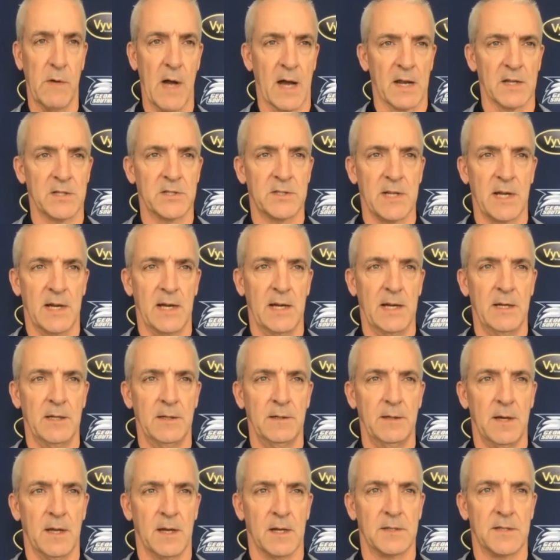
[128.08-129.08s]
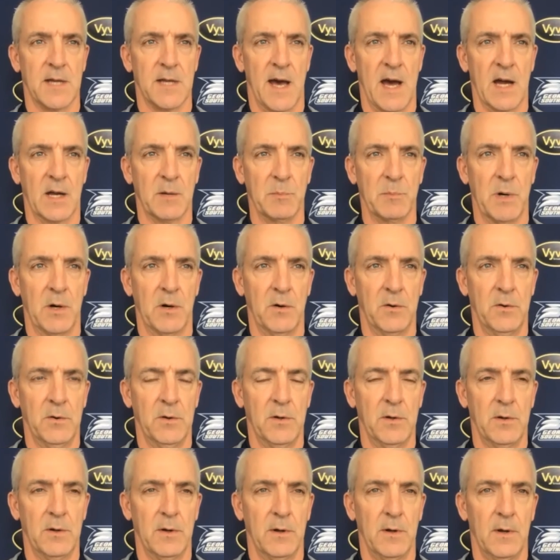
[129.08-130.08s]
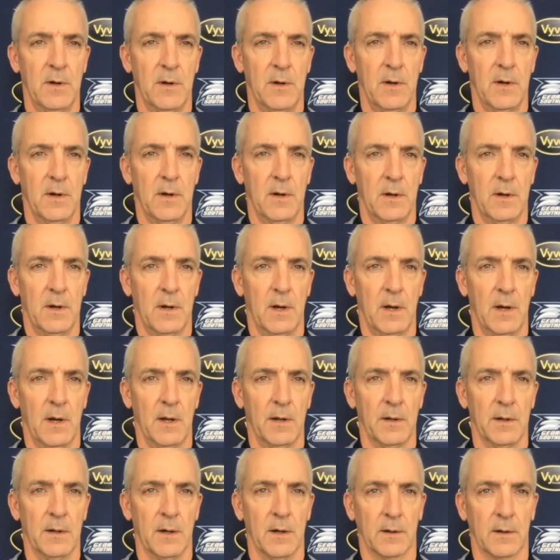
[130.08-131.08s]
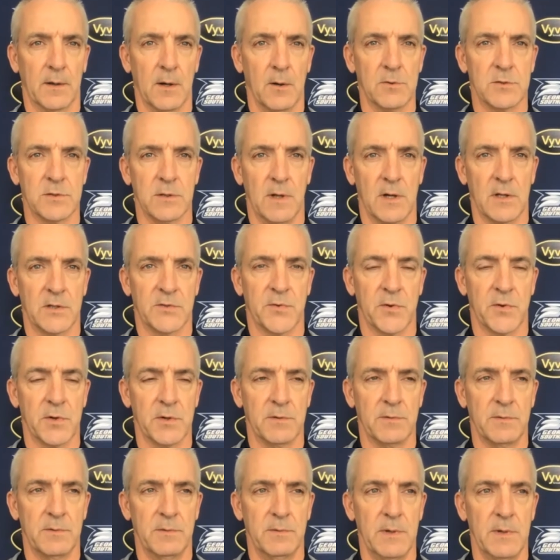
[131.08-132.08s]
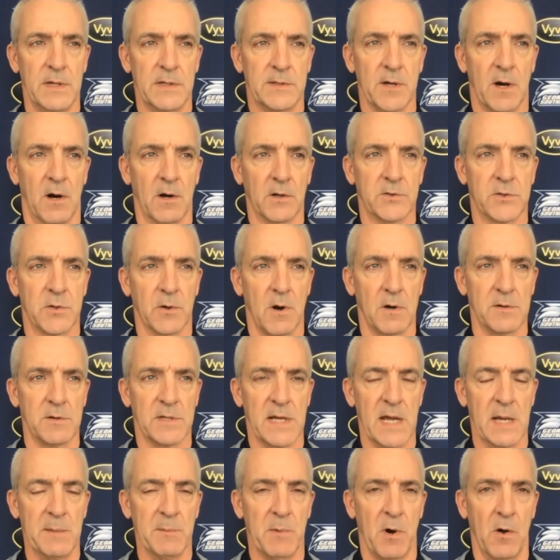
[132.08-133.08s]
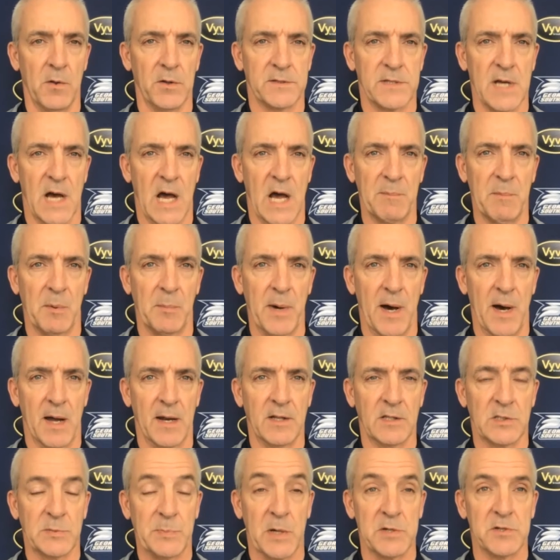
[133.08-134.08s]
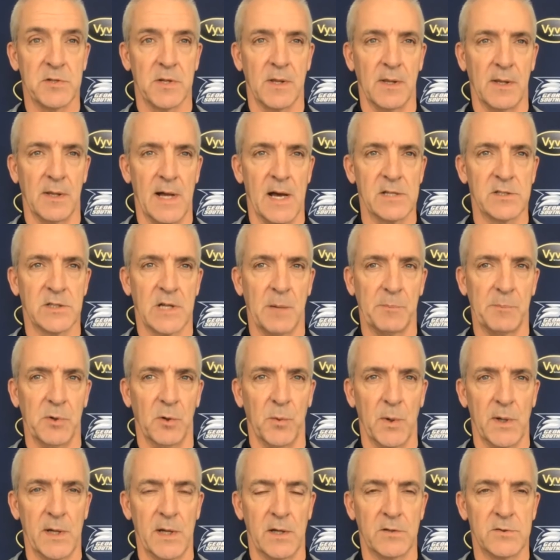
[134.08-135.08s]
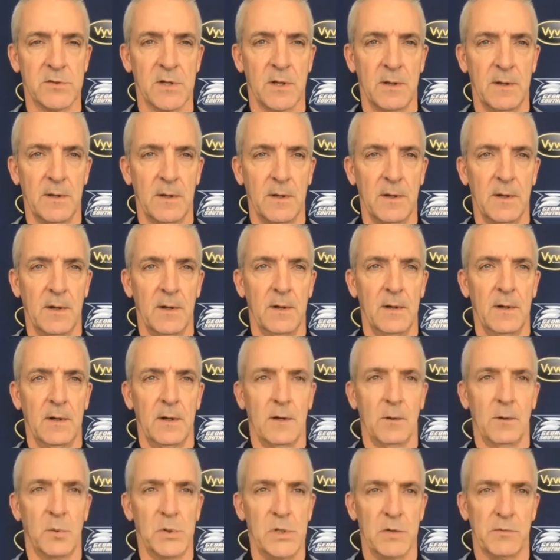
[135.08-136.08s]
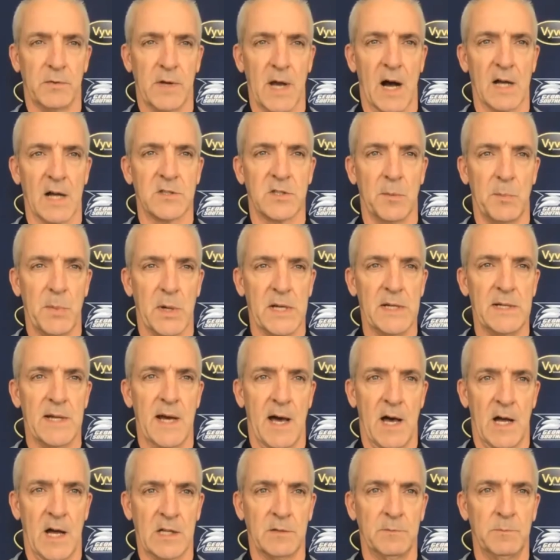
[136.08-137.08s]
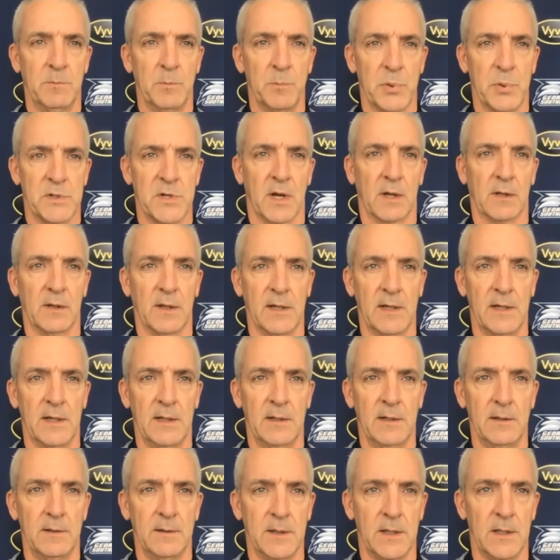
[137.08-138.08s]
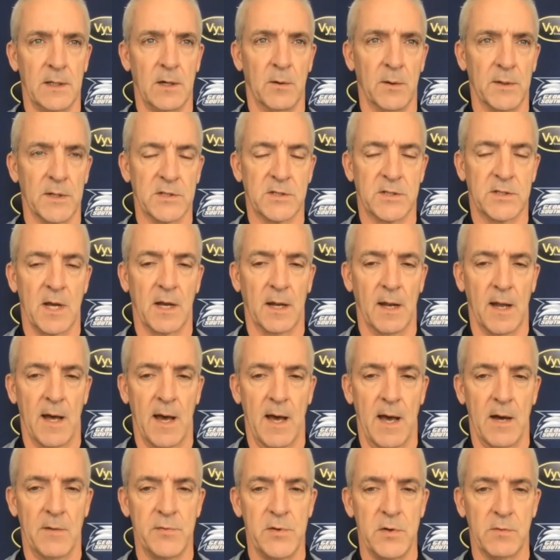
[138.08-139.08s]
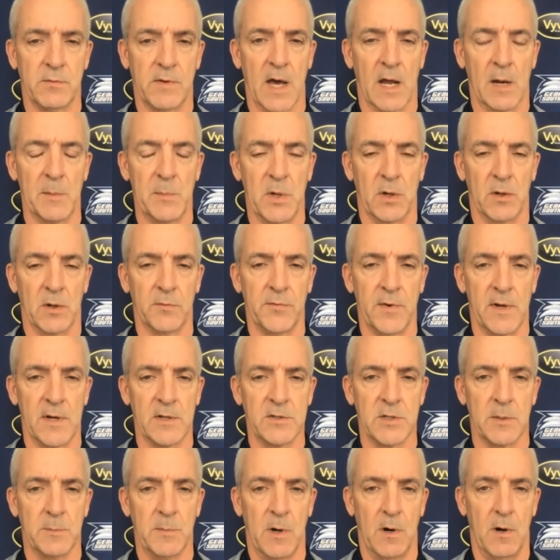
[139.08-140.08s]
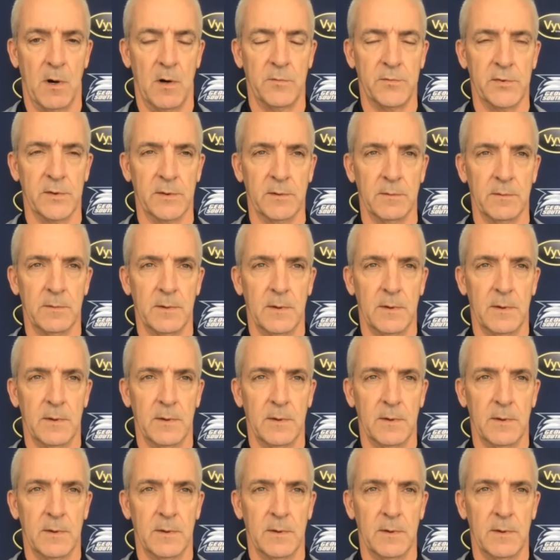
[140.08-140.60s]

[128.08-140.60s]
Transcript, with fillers: got to stay in attack mode, and uh, Coach Lunsford he talks to our team all the time about it, especially the last couple of weeks. When you've got somebody down, particularly you know in the second half, you've got to be able to finish them off, and